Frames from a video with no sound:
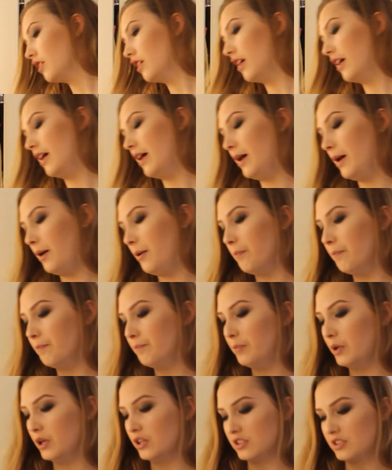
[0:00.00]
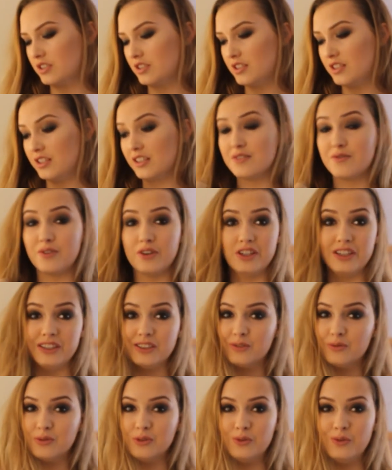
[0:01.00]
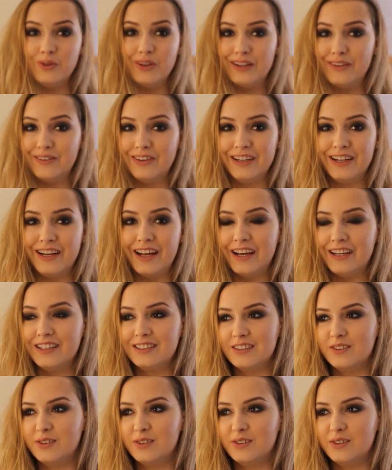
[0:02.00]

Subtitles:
But this foundation was really nice.